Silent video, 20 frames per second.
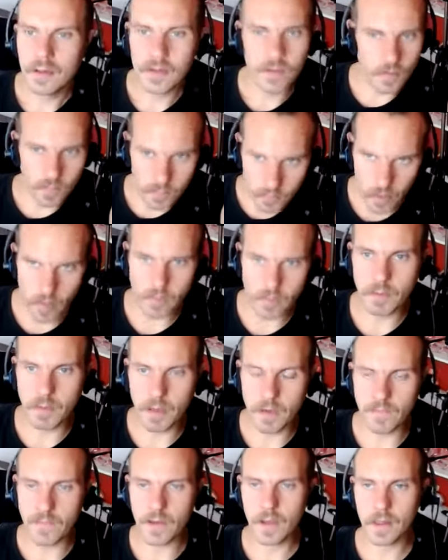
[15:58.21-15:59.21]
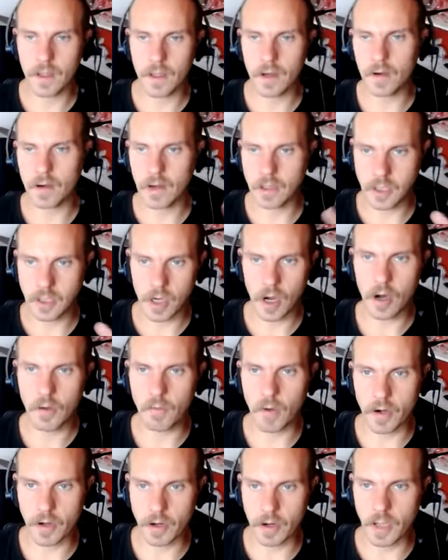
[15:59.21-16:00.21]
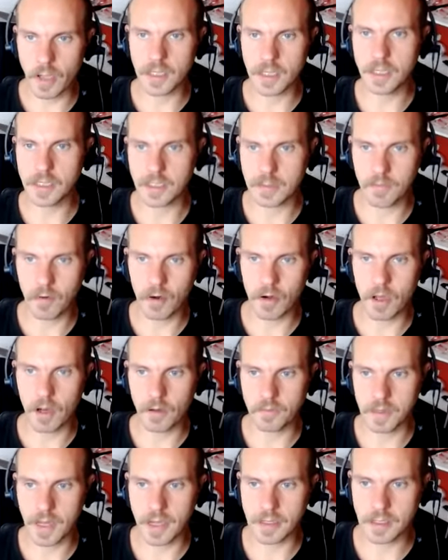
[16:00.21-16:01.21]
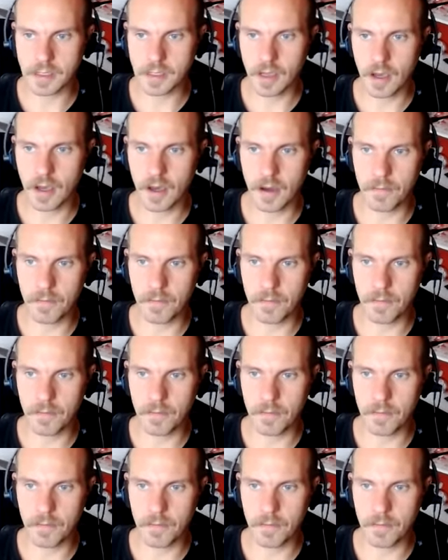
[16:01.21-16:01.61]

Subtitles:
they'll probably be a failure in a job on an IT support help desk.